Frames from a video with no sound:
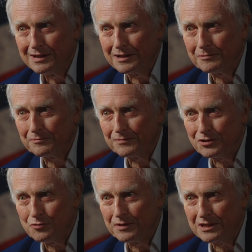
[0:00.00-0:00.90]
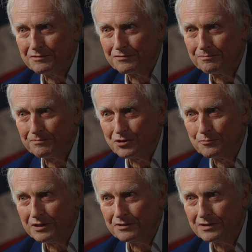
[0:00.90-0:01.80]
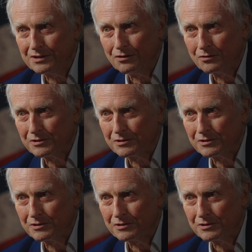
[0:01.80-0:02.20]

Do you believe in God?